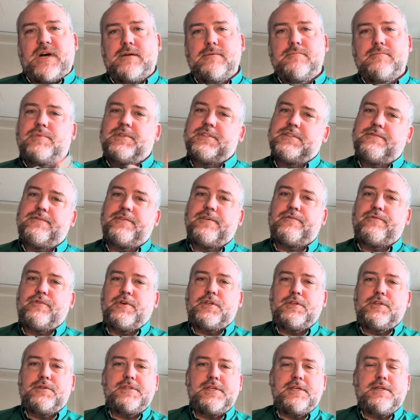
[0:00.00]
Please feel free
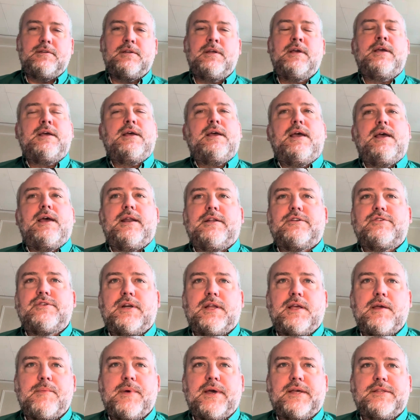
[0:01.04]
to use it, and I'll try
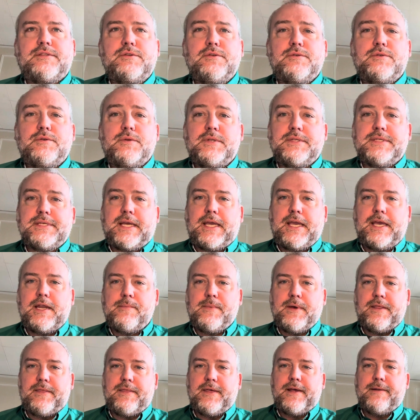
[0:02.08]
to get back to you as soon as I can
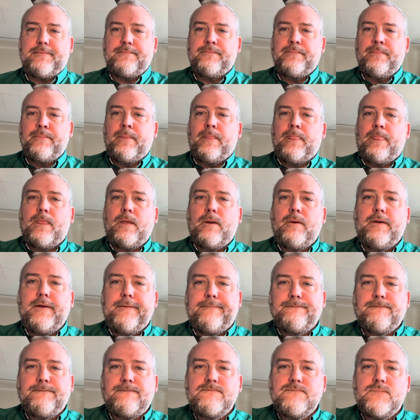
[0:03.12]
about that. All right,
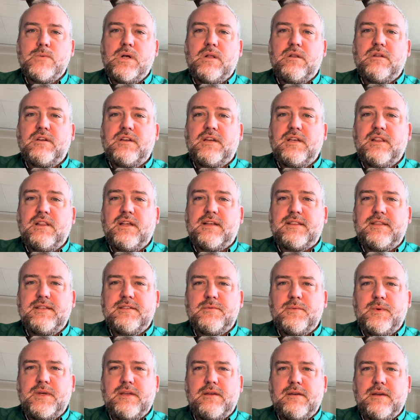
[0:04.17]
well, good luck
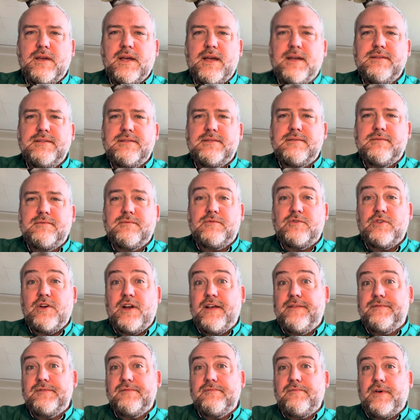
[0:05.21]
this week, you guys, and try to
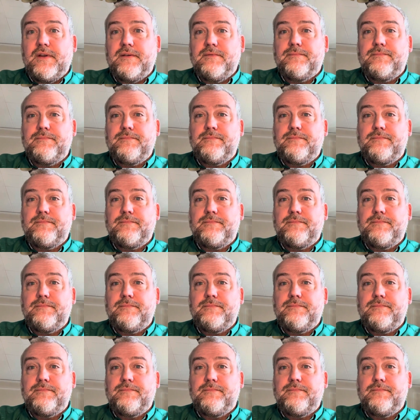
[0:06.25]
have some fun.